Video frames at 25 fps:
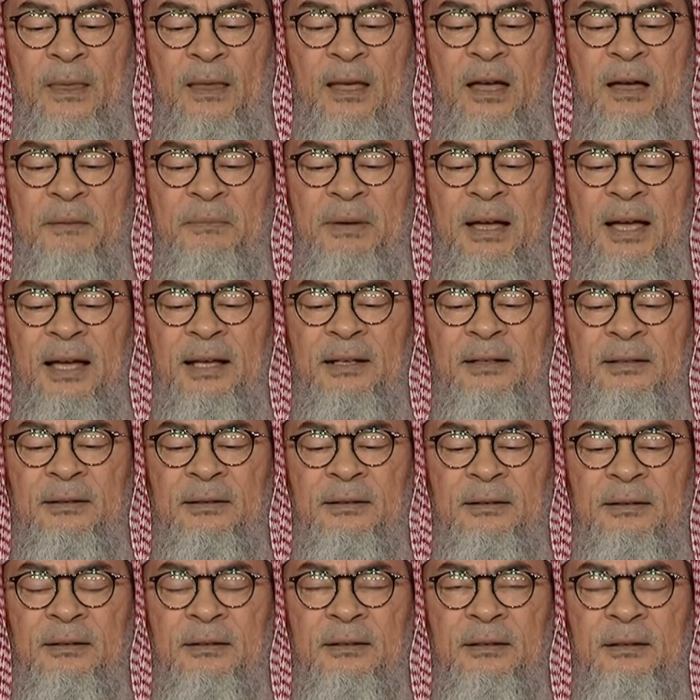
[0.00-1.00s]
A man
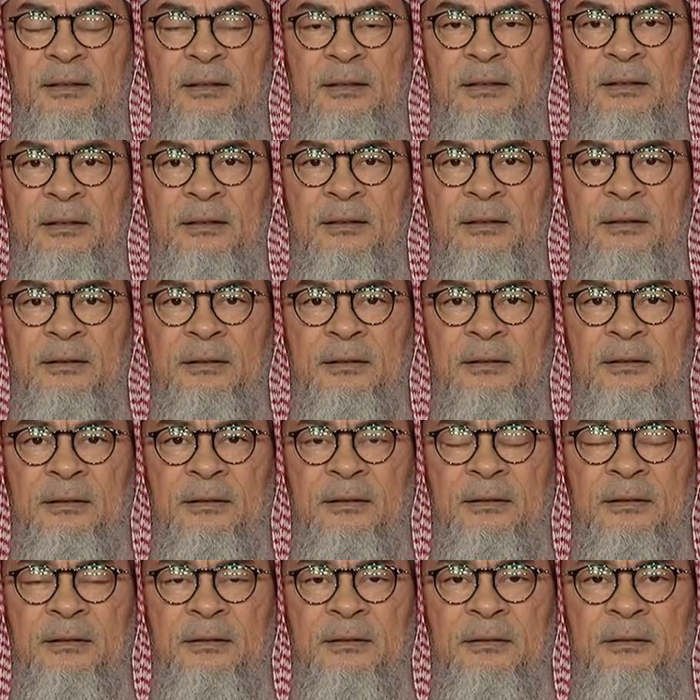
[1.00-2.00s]

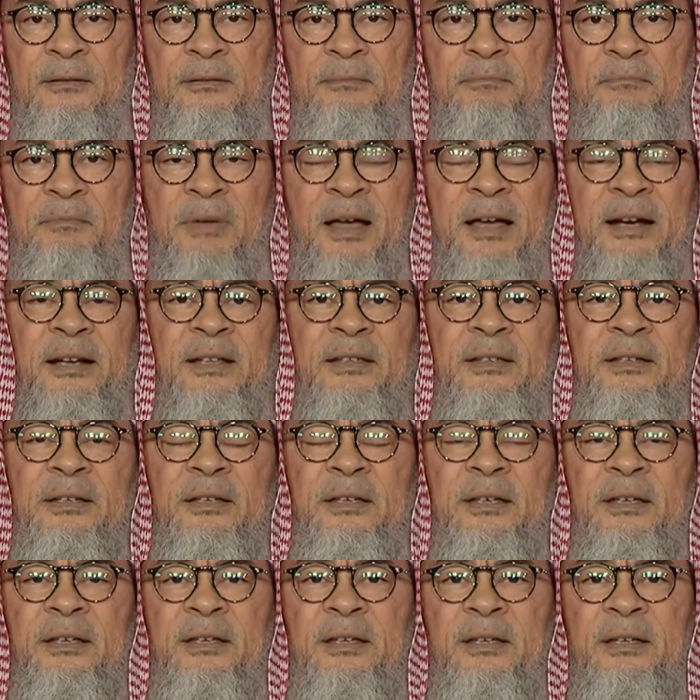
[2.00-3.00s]
married
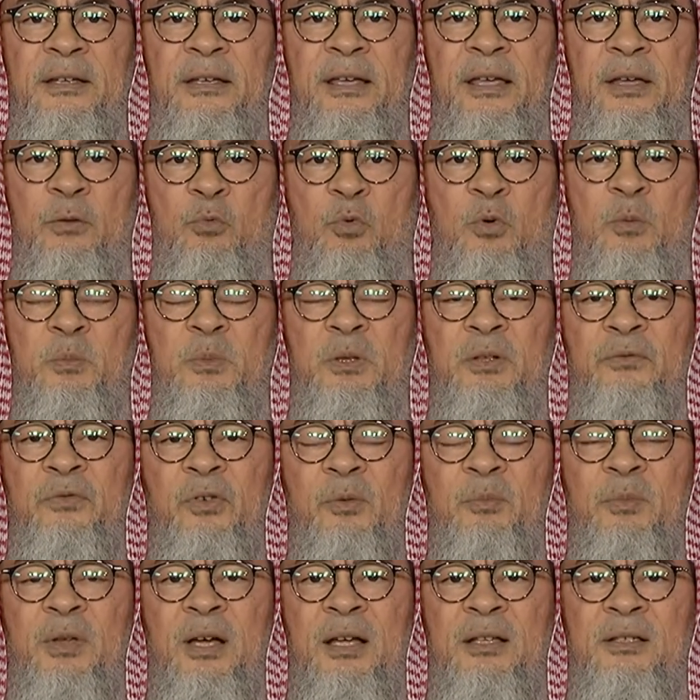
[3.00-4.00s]
a woman
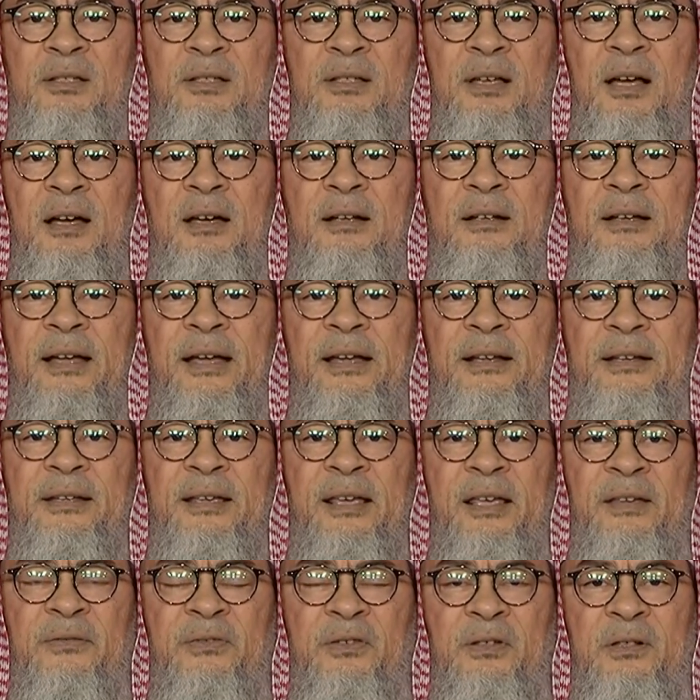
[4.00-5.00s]
from the Ansar and
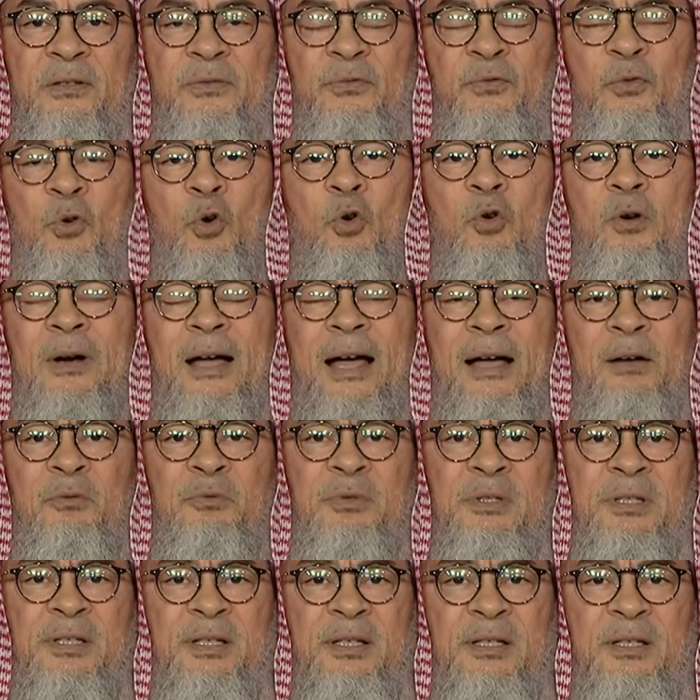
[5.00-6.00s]
gave her four
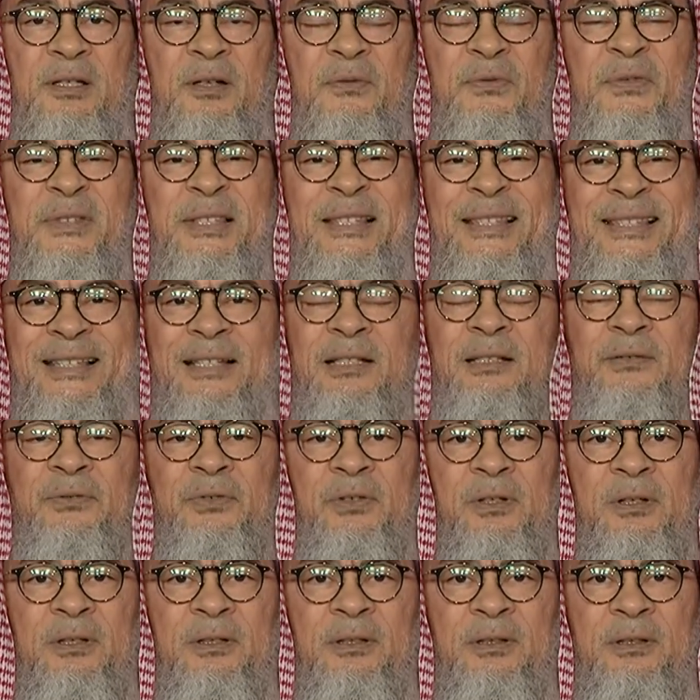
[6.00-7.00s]
ounces of
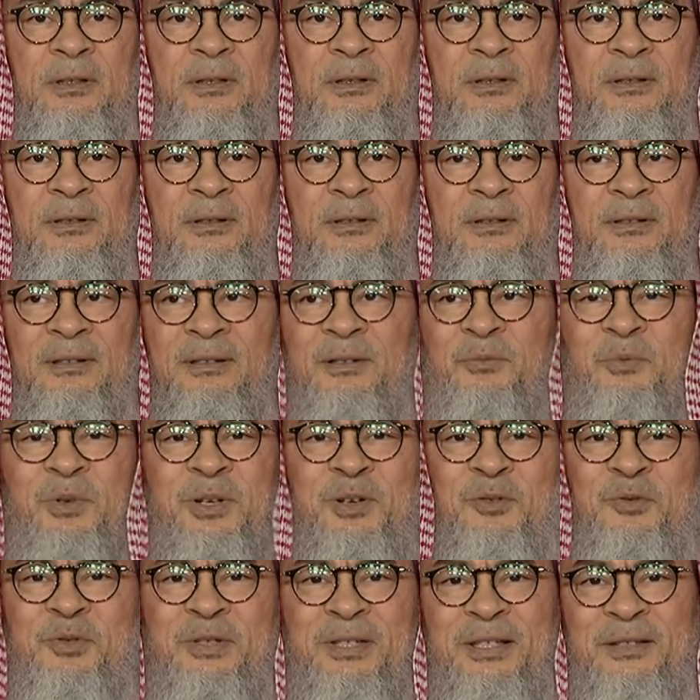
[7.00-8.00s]
silver. And we
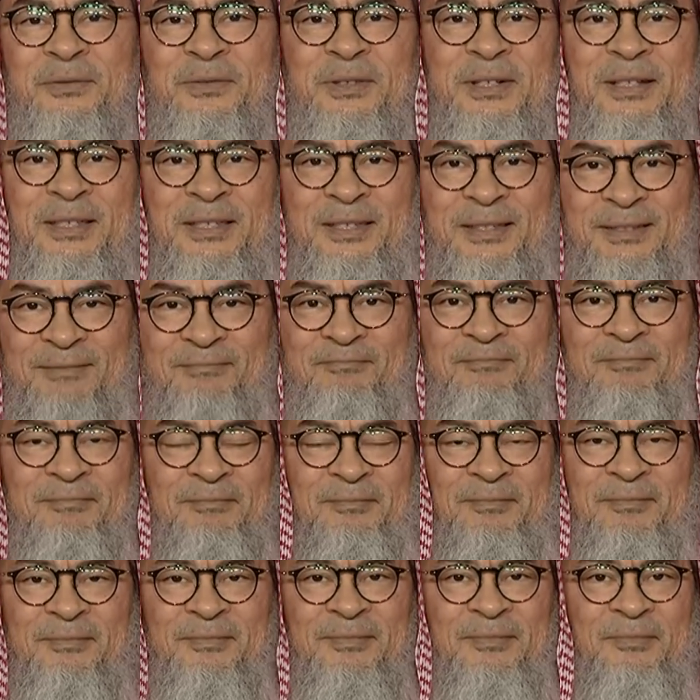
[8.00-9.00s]
know silver is
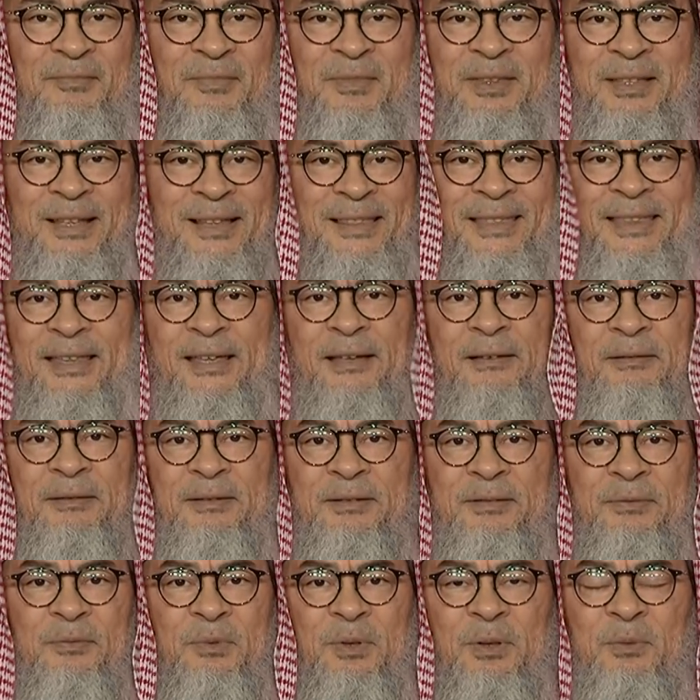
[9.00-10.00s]
nothing.
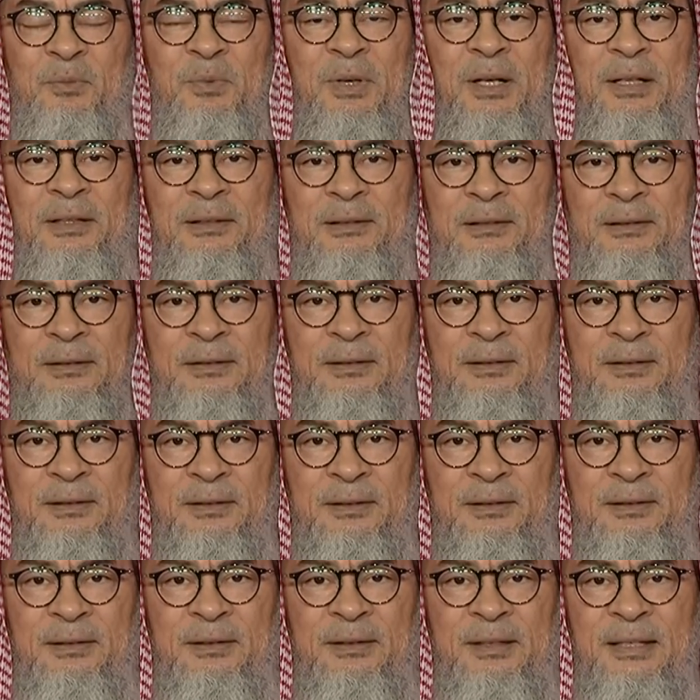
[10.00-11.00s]
It's what?
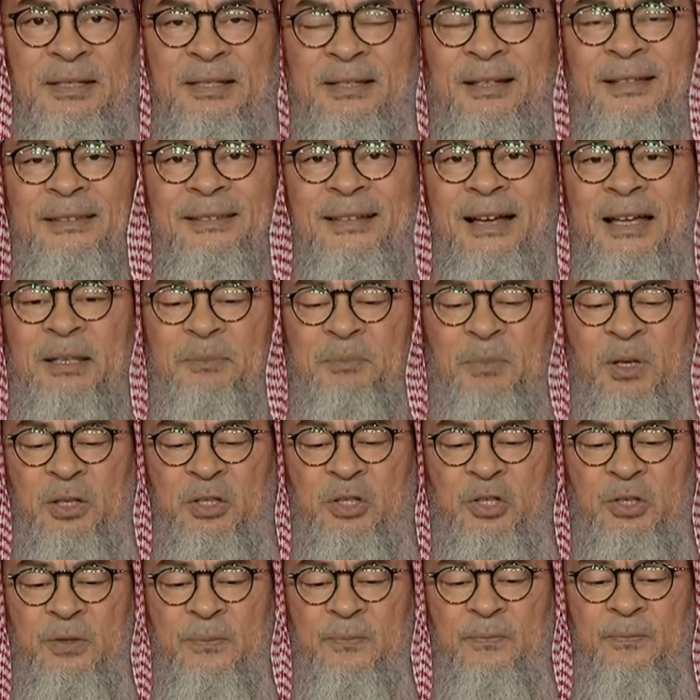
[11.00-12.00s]
It's not that much.